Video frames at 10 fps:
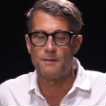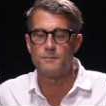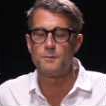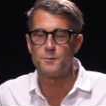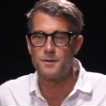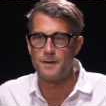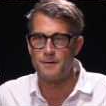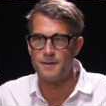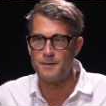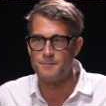
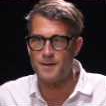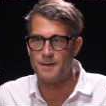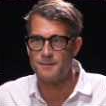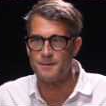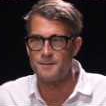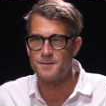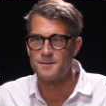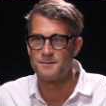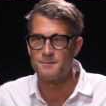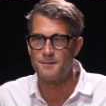evolutionary
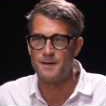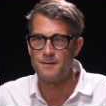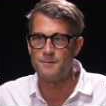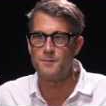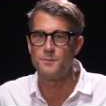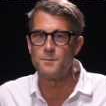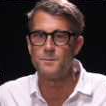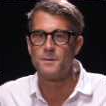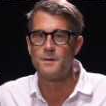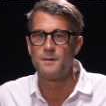advantage right to